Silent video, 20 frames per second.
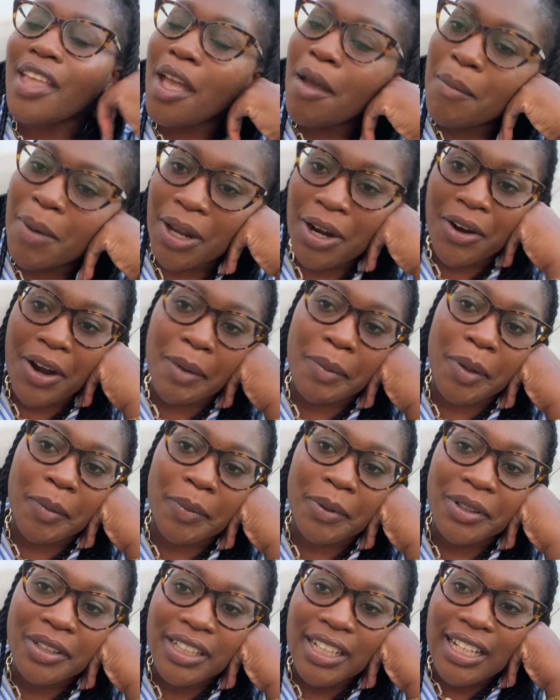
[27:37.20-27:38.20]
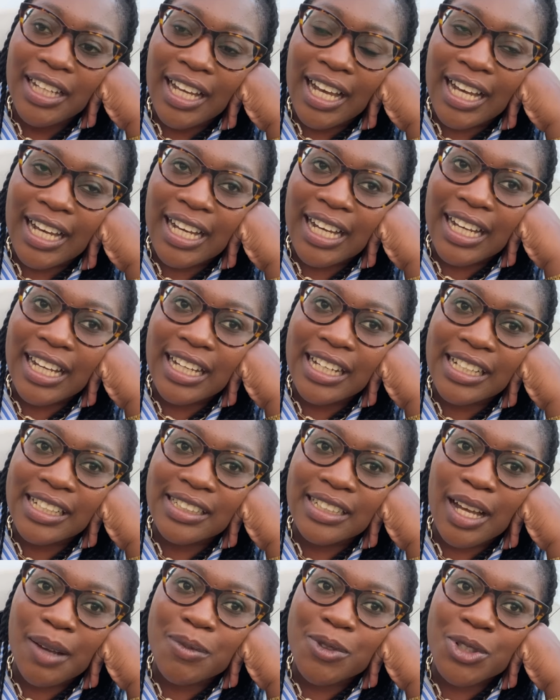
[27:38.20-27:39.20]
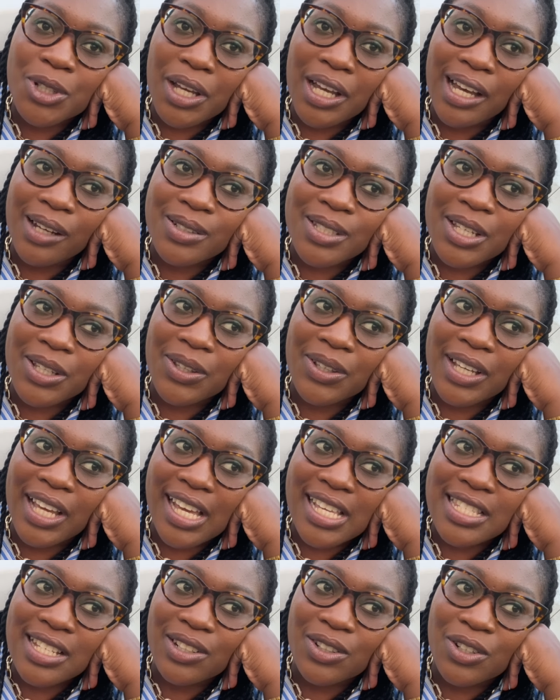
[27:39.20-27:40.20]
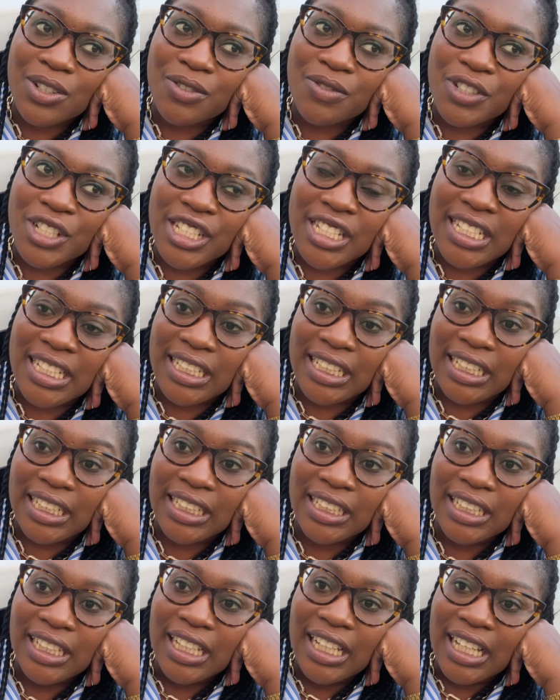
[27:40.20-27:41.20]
But all right, people, I'm sure I'll take you guys along for dinner,